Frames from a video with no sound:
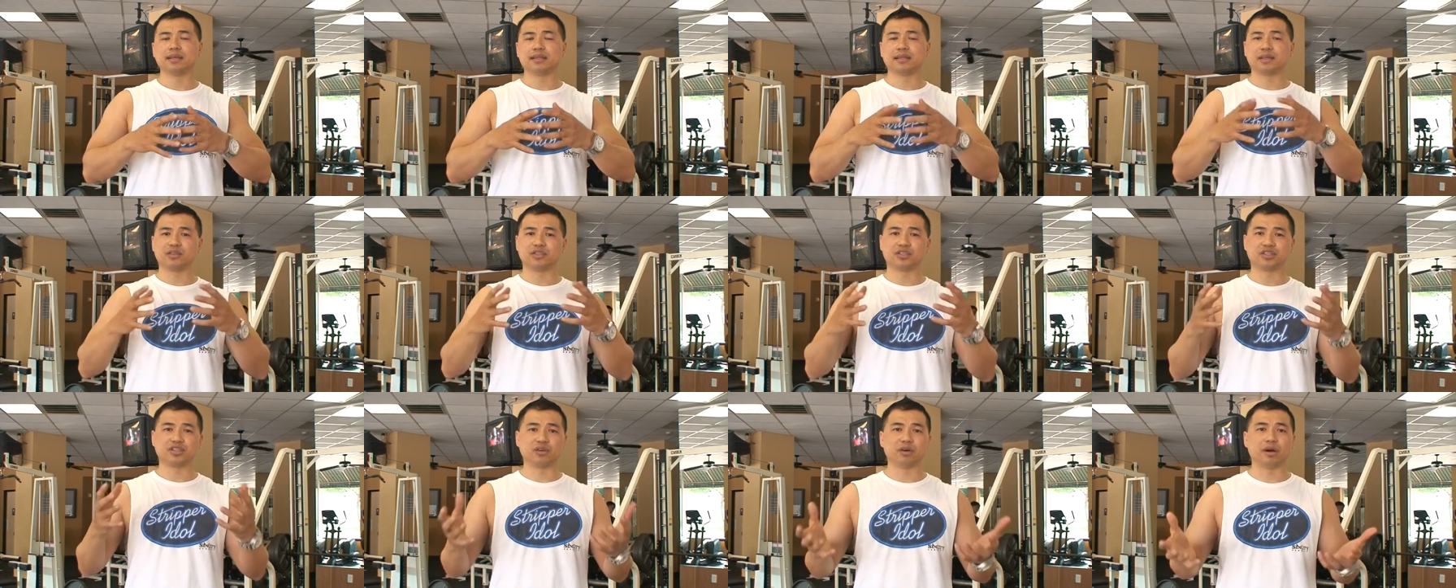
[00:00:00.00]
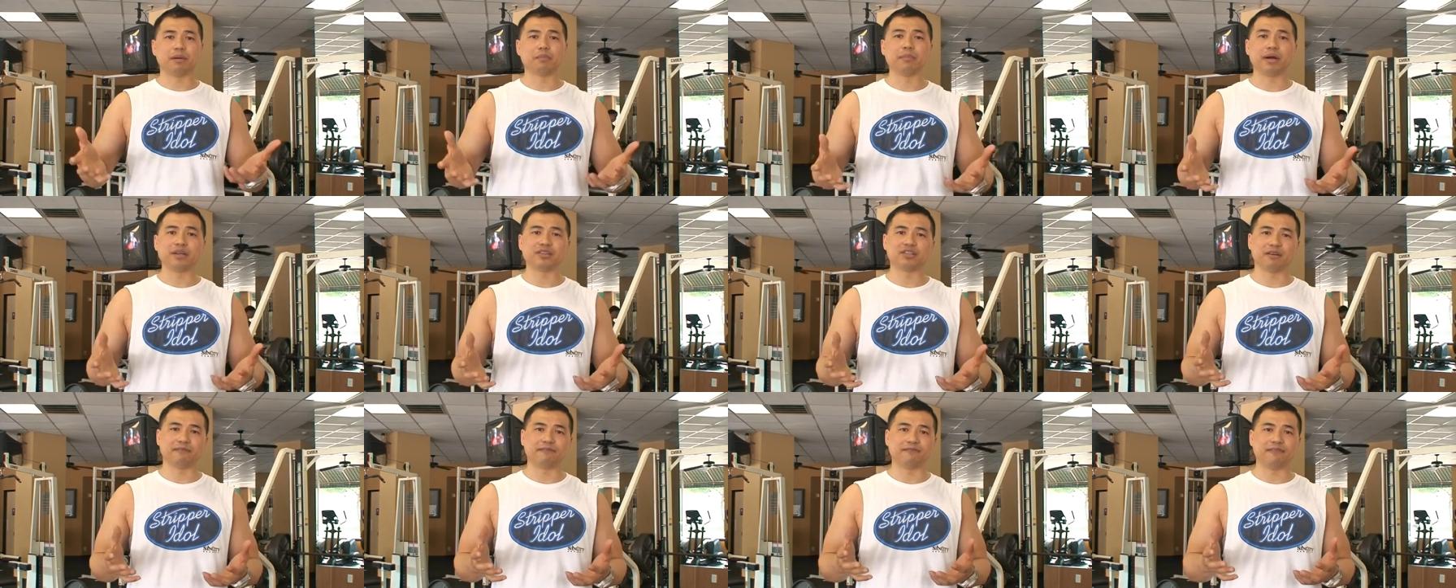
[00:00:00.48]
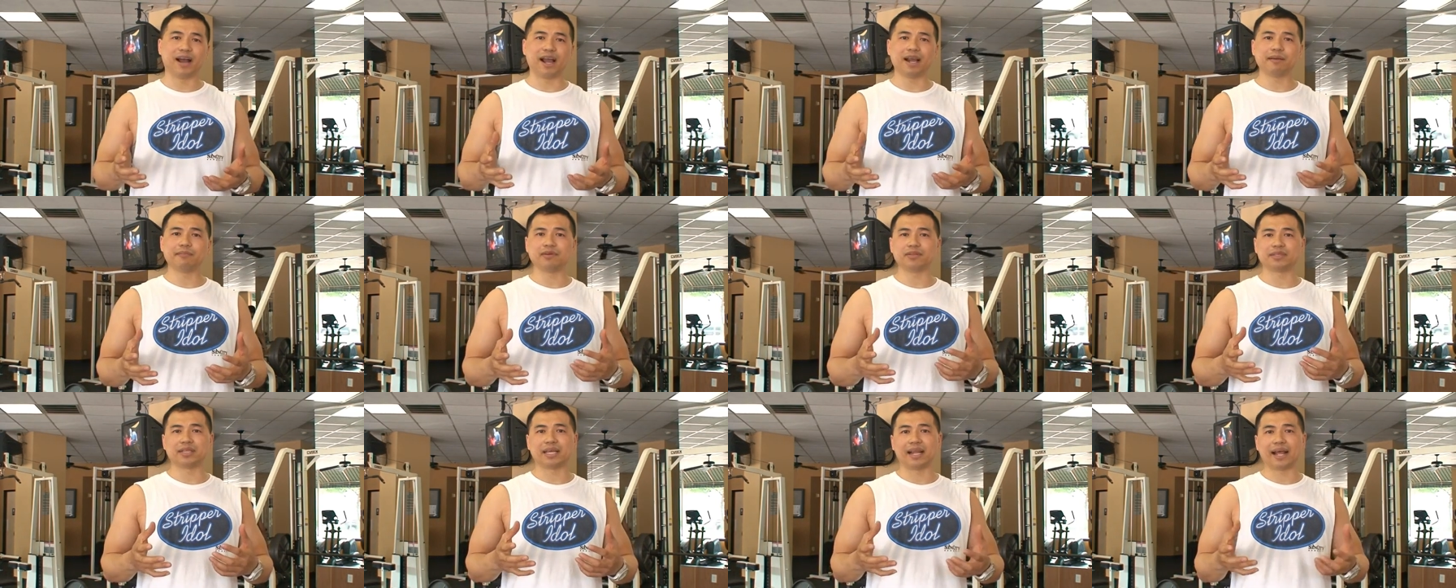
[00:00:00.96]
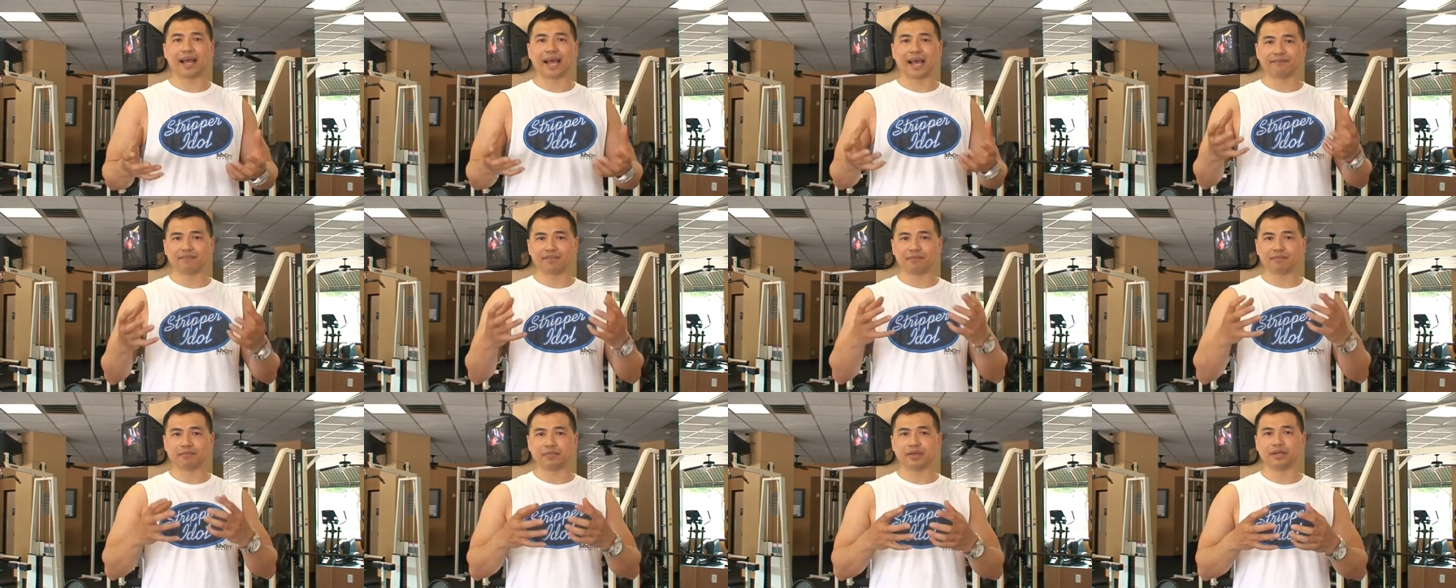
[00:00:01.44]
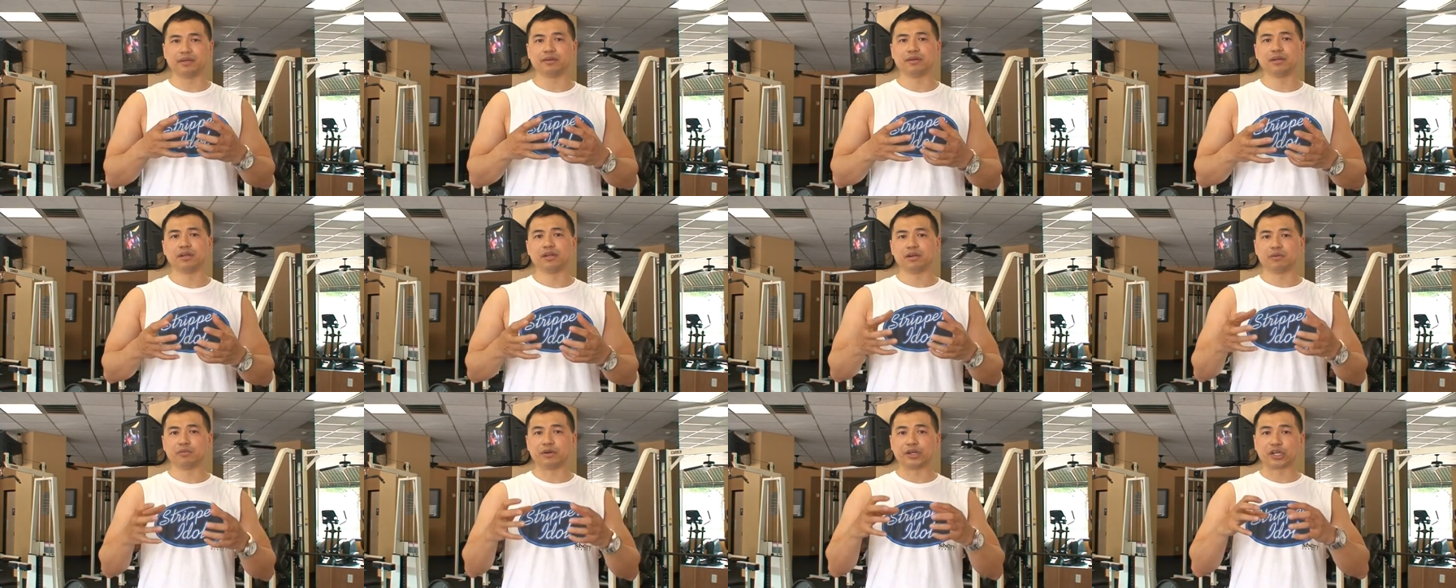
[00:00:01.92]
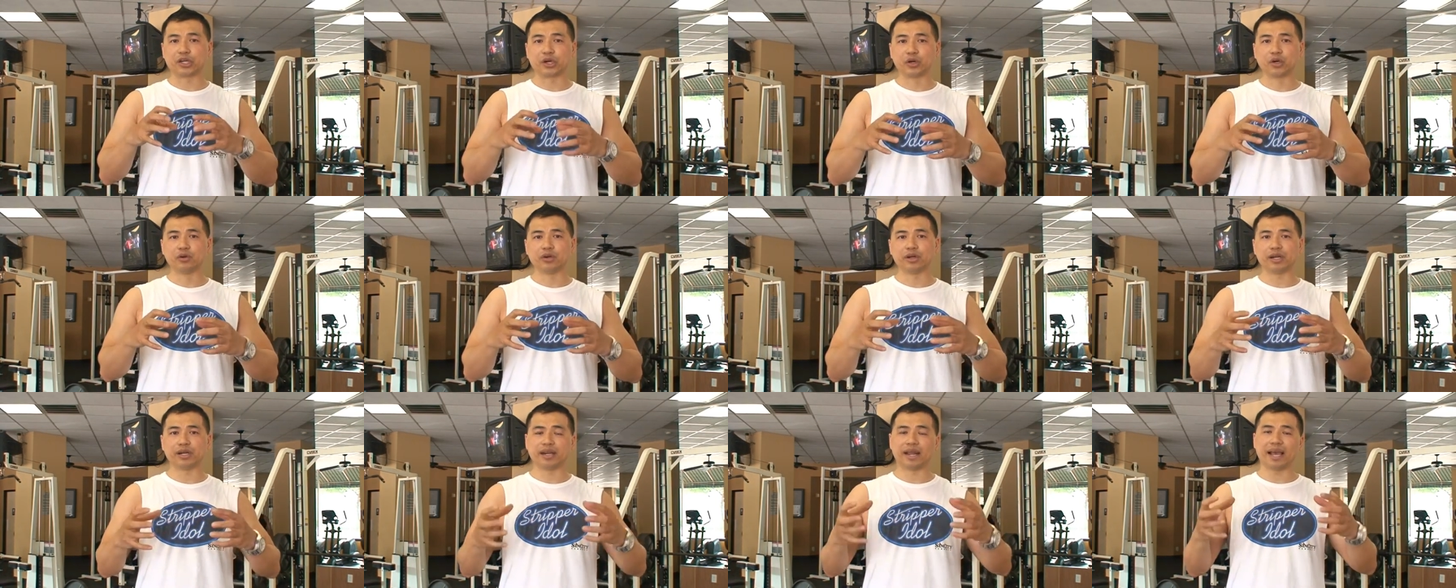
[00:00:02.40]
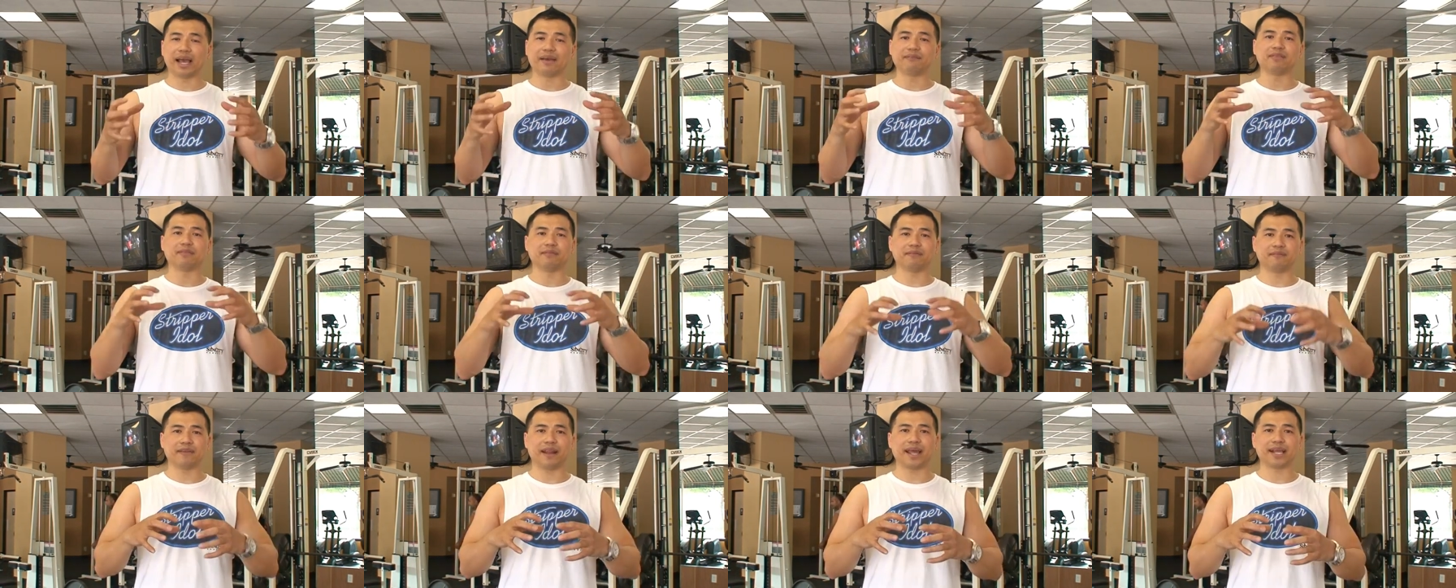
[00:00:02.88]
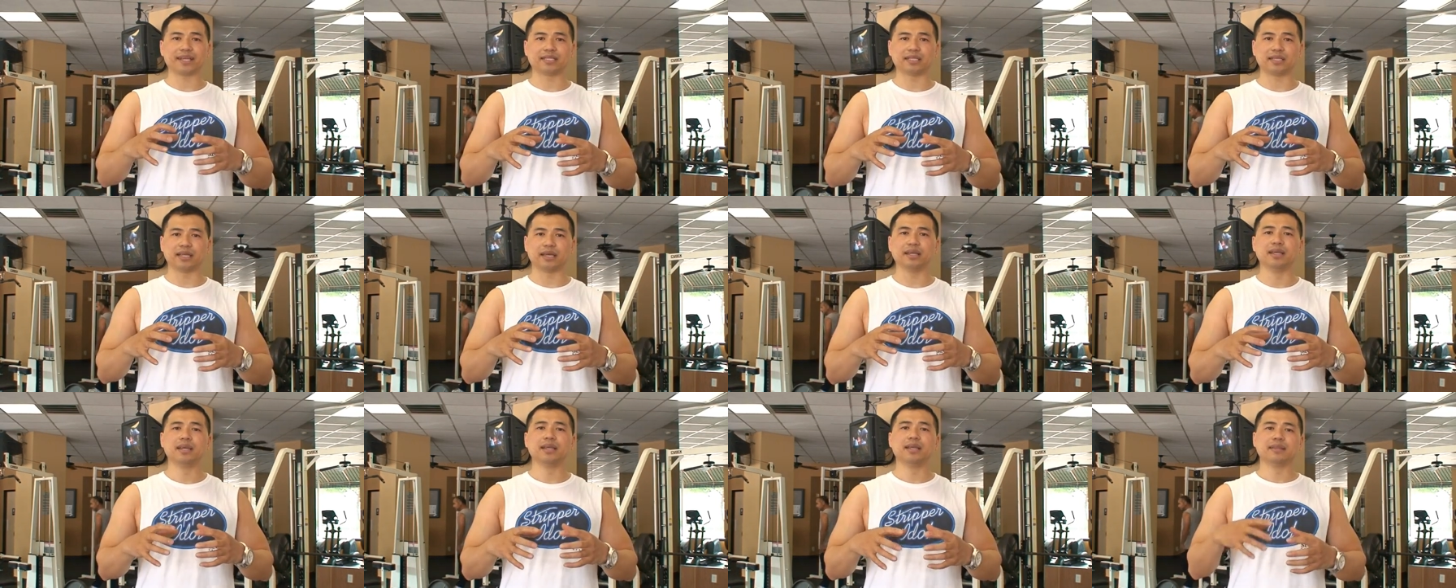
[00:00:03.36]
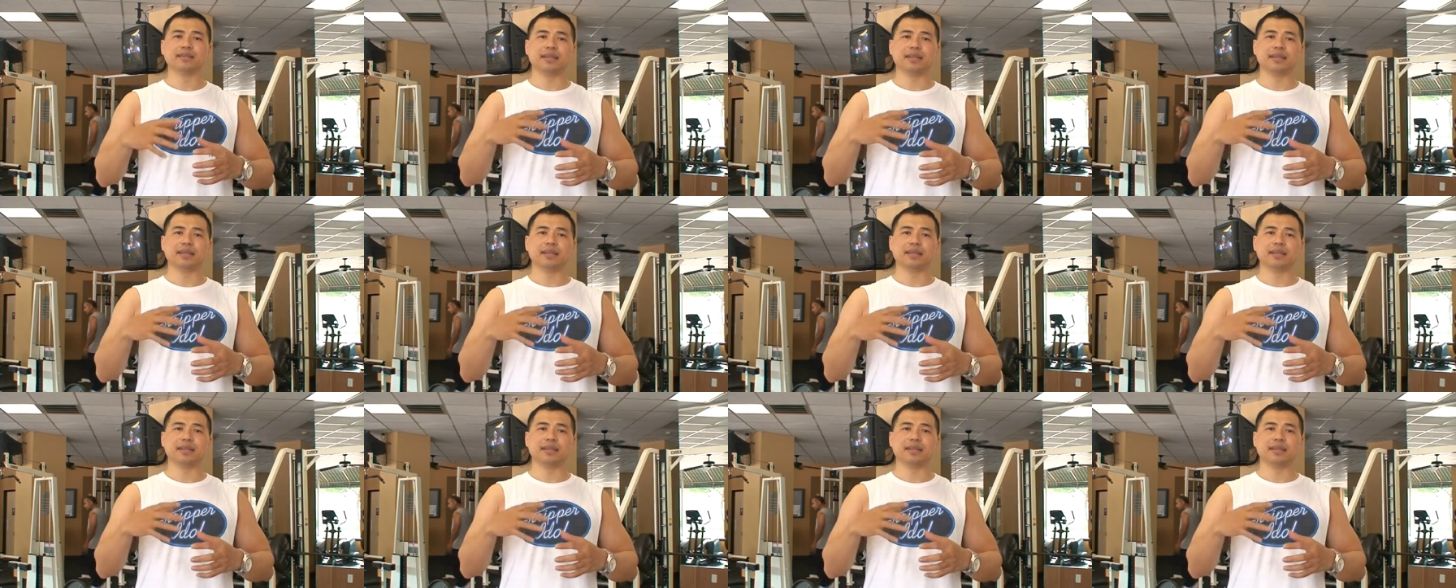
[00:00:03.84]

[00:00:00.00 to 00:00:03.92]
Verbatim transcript: There's still a bunch of fibers that haven't been recruited and haven't flexed yet.